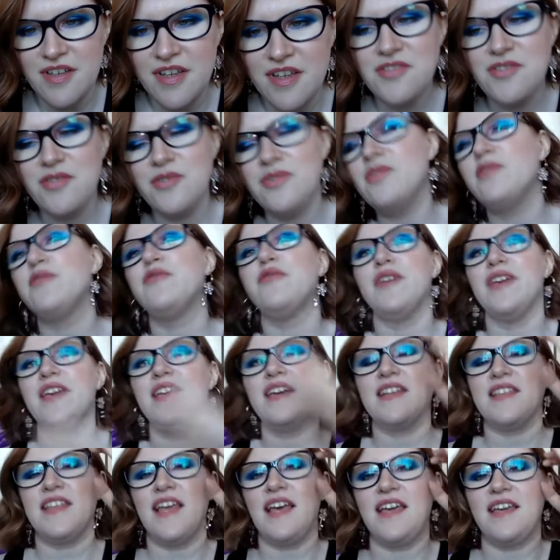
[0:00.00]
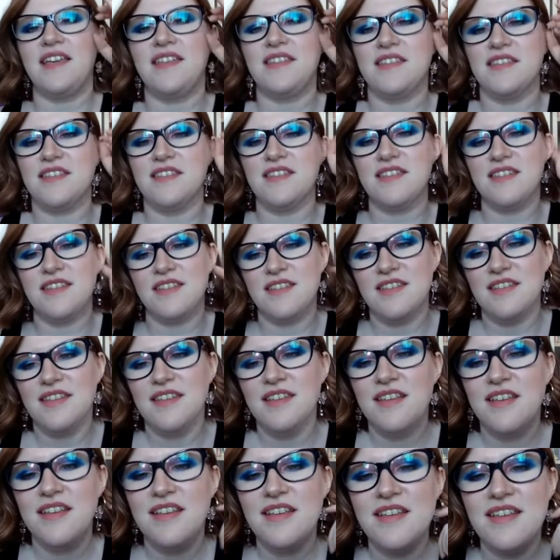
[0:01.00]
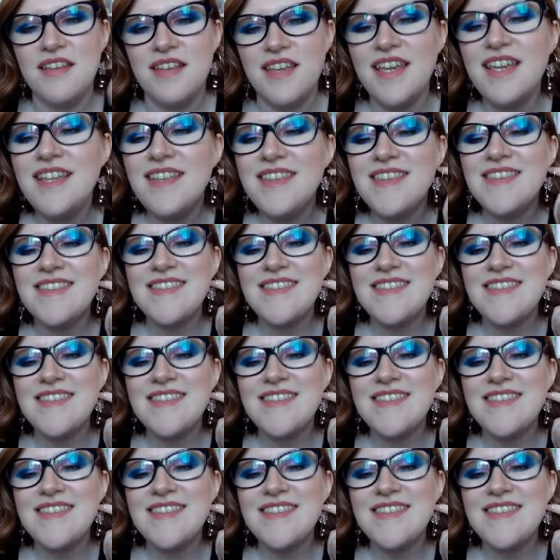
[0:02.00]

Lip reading: do you think? Like, it